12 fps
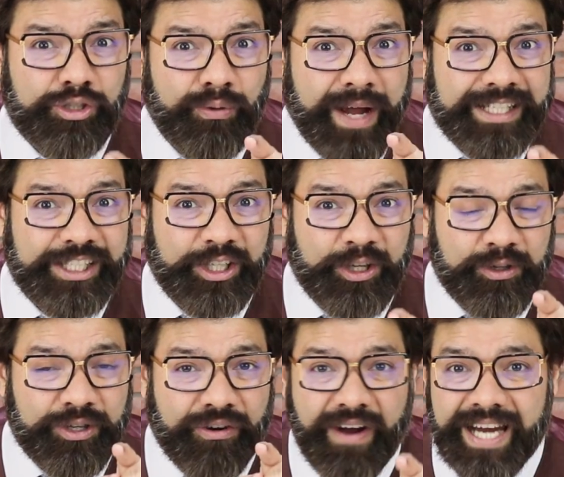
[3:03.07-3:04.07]
to
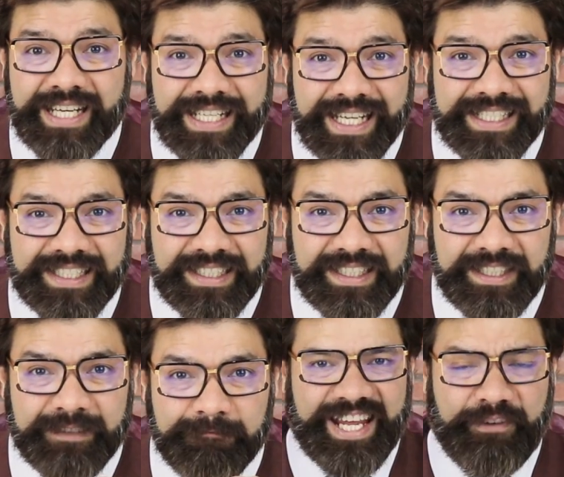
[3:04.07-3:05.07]
execute your ideas?
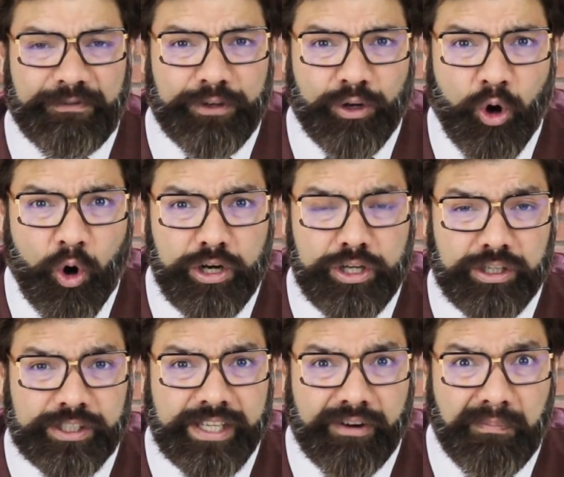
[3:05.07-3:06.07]
If you hold
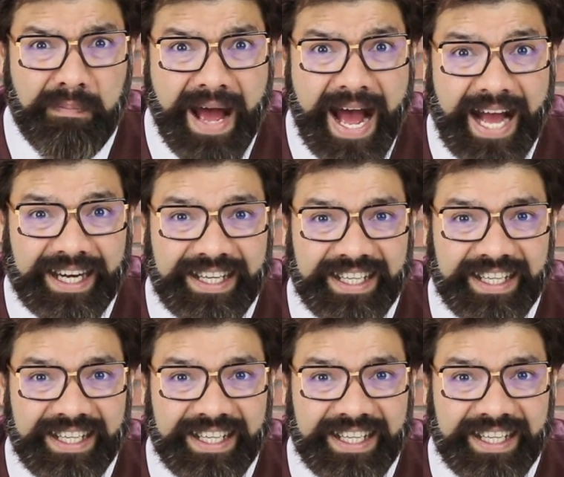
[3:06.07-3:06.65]
yourself back,